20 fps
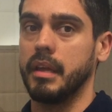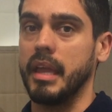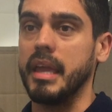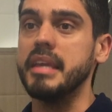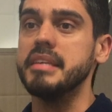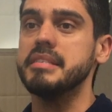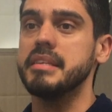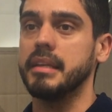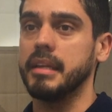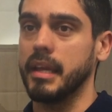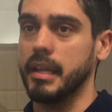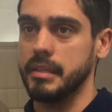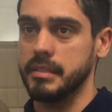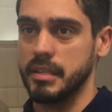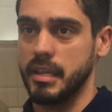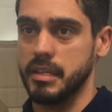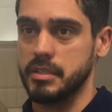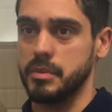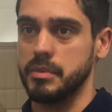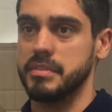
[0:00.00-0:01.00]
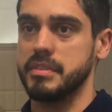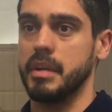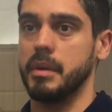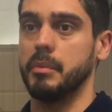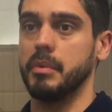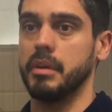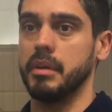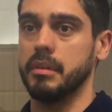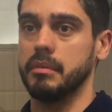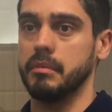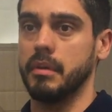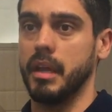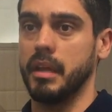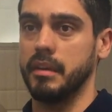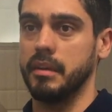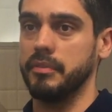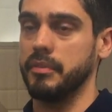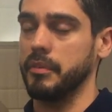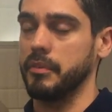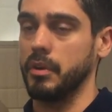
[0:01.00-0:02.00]
easy to get in touch with someone, and,
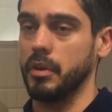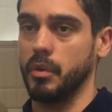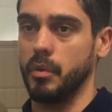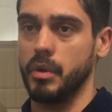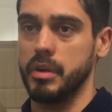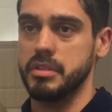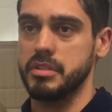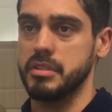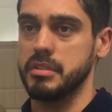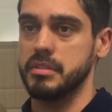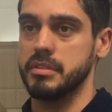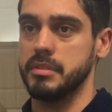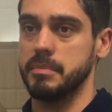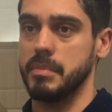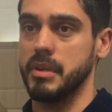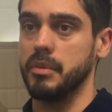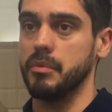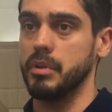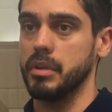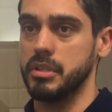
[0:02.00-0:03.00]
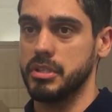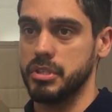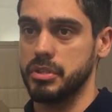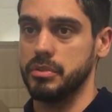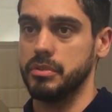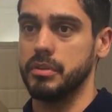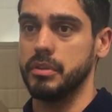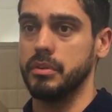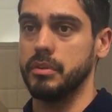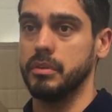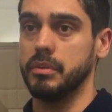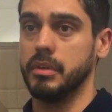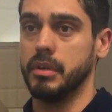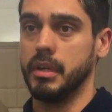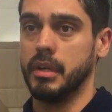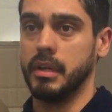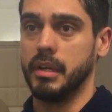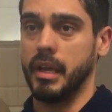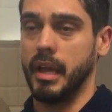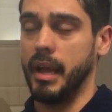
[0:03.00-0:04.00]
and if I've got questions, to be reassured or
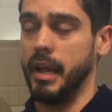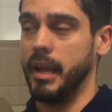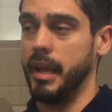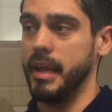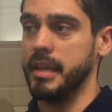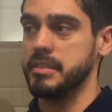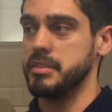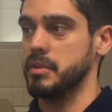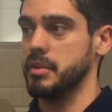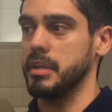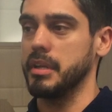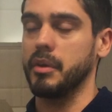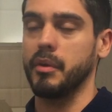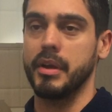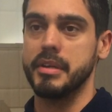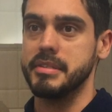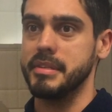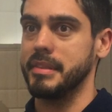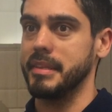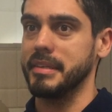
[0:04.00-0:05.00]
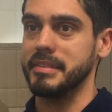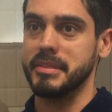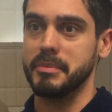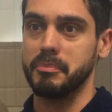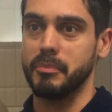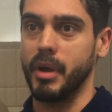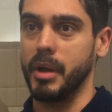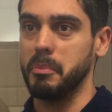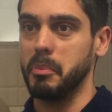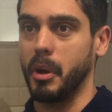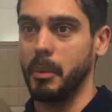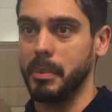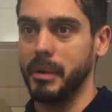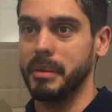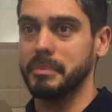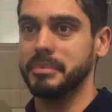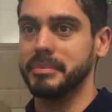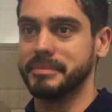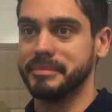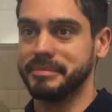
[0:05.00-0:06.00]
uh, answer any crazy things that might pop
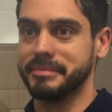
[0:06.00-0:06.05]
up.